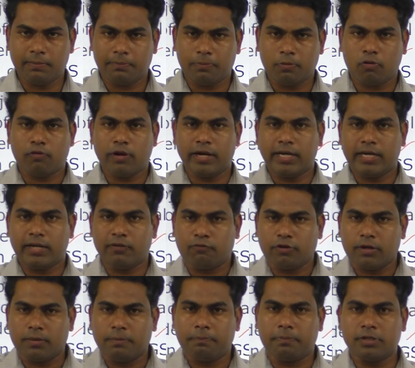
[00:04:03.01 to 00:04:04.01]
provide
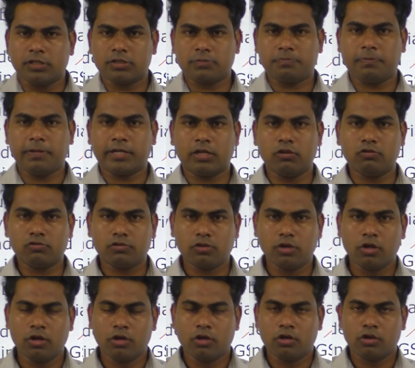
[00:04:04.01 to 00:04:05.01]
different perspectives
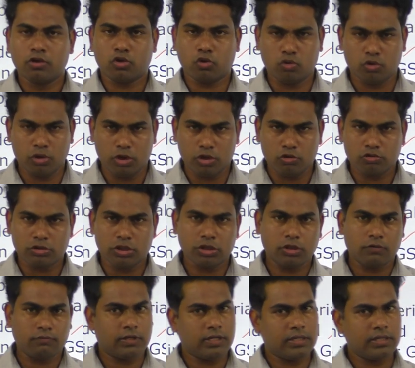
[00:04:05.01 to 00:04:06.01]
through the usage
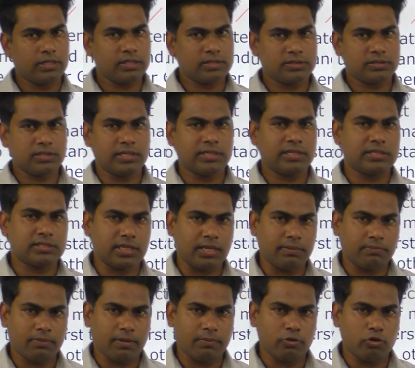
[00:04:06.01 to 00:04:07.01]
of thinkers, at the same
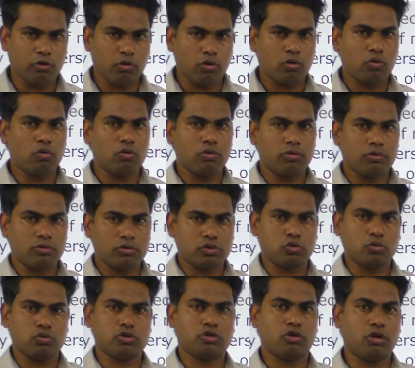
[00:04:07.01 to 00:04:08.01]
time your own
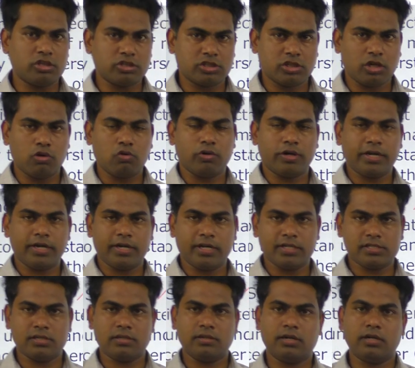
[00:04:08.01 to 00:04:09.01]
sociological
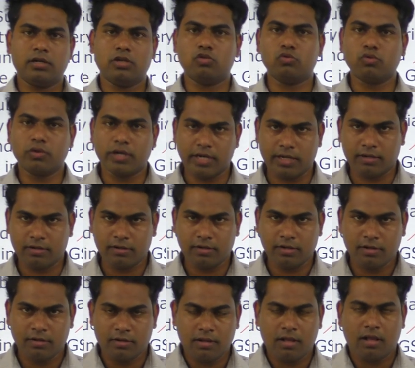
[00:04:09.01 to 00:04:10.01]
orientation that you get
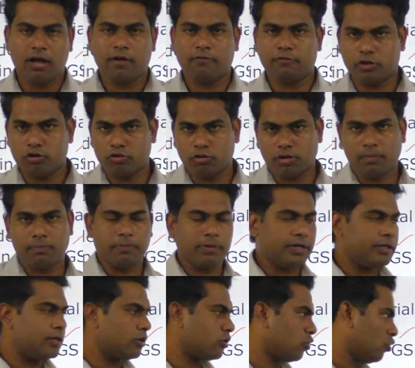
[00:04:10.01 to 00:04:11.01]
after you complete
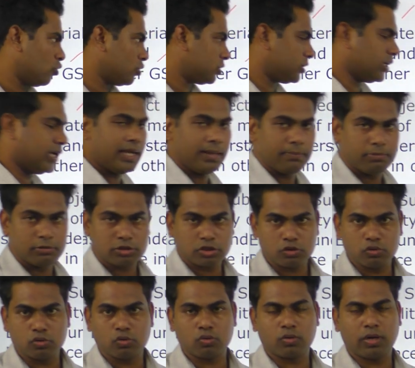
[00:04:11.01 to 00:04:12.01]
the course enables
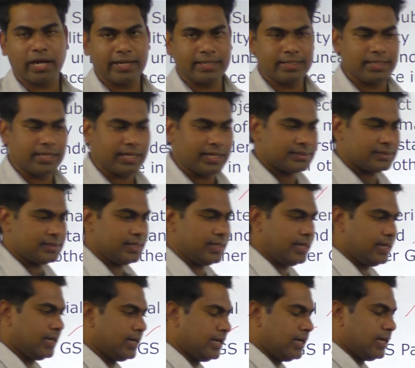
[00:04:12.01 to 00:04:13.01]
you to write
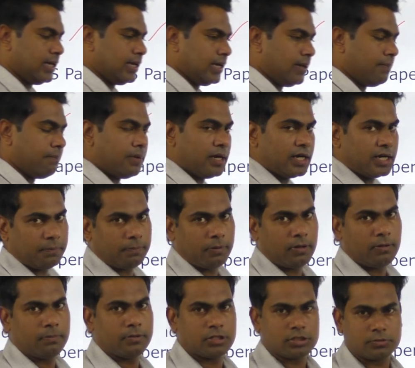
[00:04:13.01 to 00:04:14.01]
essay in multiple
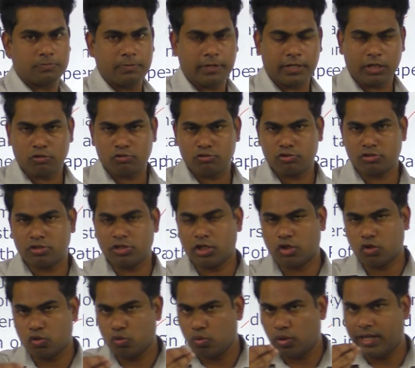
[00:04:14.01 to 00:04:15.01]
perspectives, that
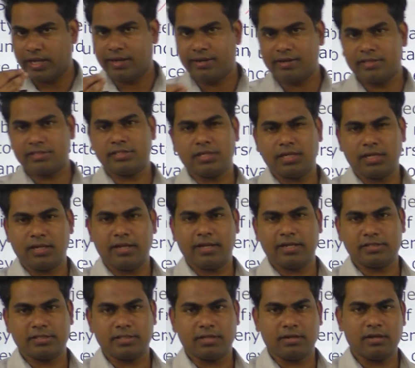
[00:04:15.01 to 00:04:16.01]
too enriching in
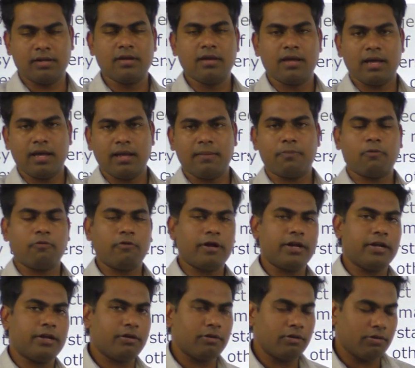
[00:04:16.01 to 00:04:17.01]
nature, and provide it,